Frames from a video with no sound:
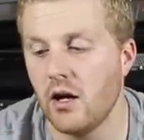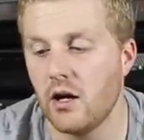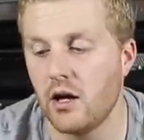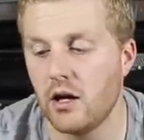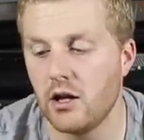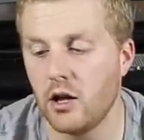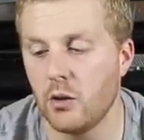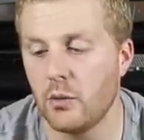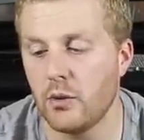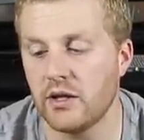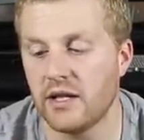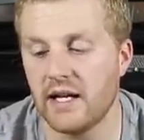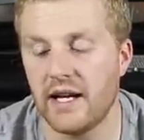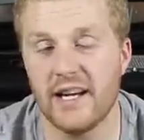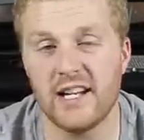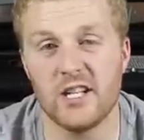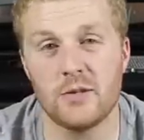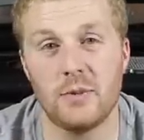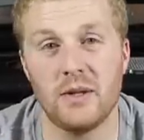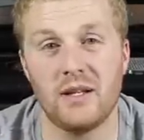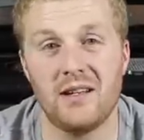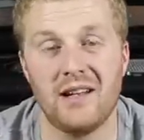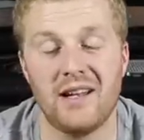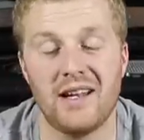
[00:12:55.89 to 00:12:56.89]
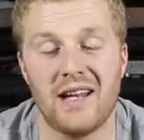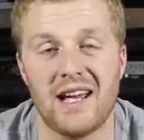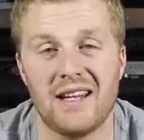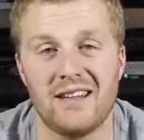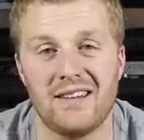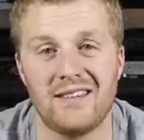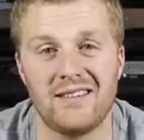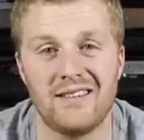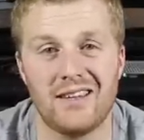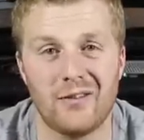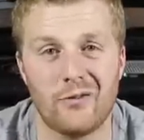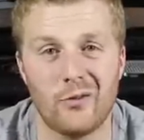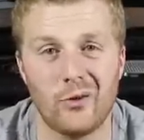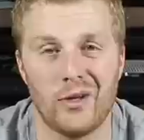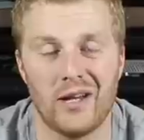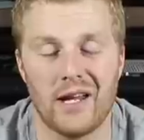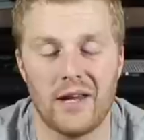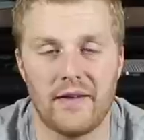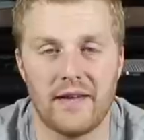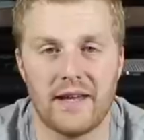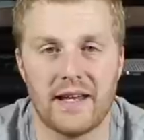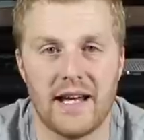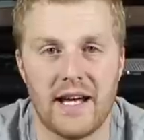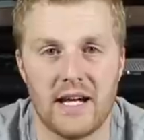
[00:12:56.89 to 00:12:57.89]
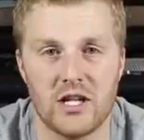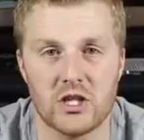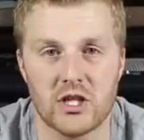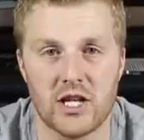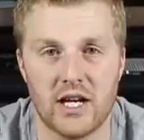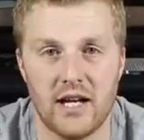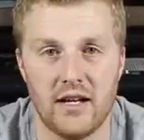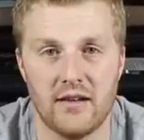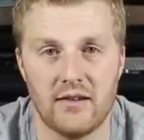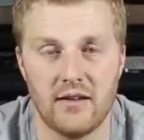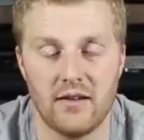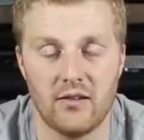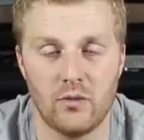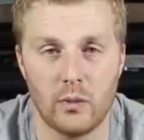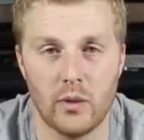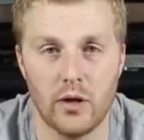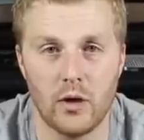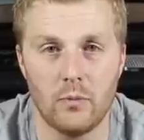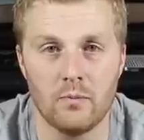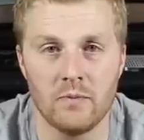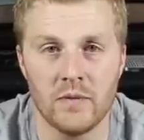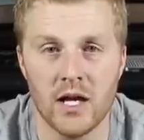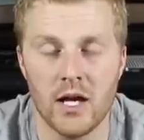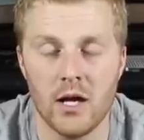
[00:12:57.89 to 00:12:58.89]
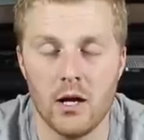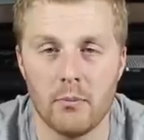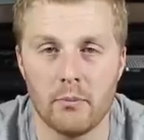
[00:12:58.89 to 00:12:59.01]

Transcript: along with the HPD and several other catch cans as well,